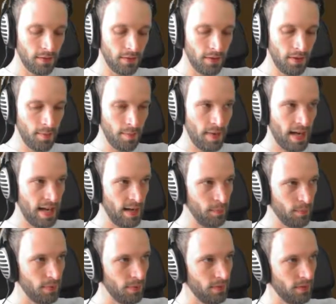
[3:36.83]
the
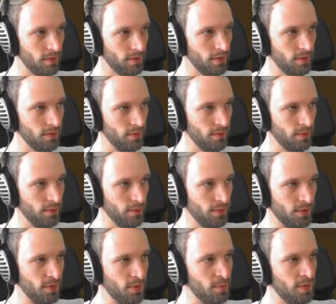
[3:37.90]
map
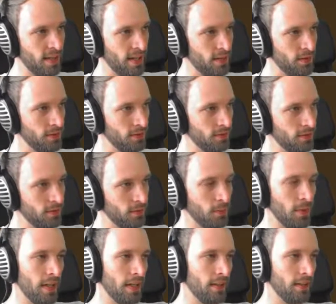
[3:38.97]
zooms out
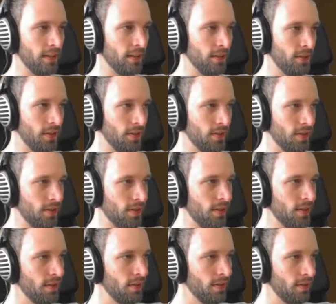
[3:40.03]
with increased
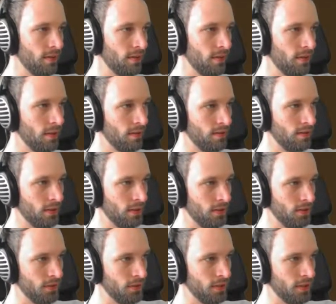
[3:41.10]

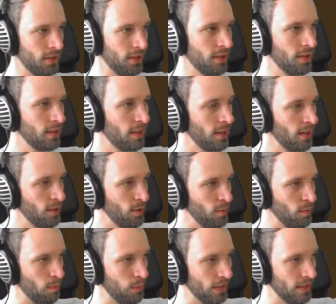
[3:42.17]
velocity,
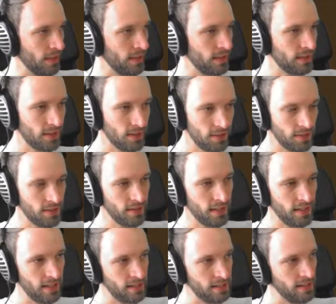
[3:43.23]
but
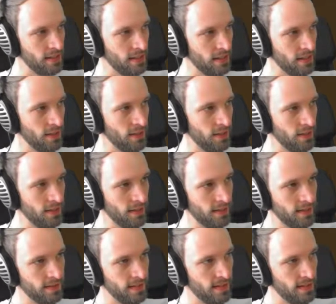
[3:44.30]
that there
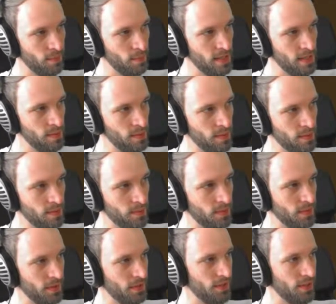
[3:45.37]
is a minimum
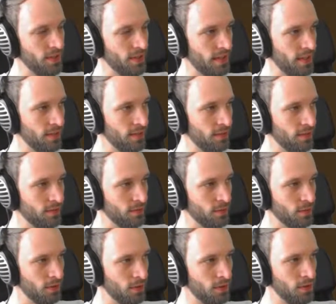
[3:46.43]
size
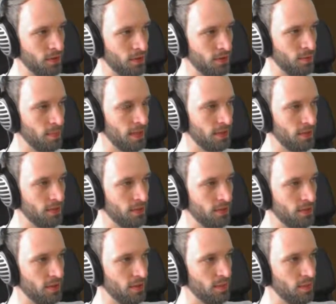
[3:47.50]
for your
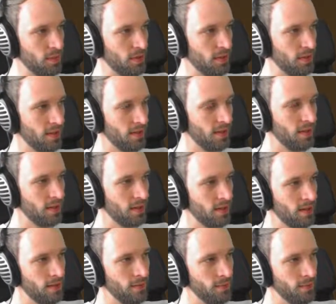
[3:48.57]
spaceship.
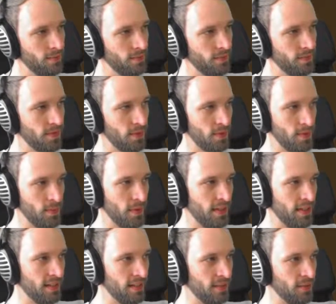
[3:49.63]

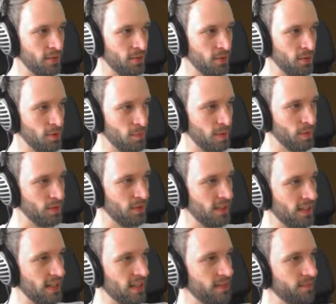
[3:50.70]
Otherwise, you wouldn't be able to
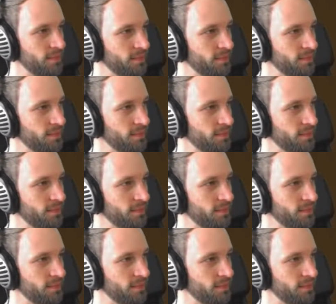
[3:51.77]
see it.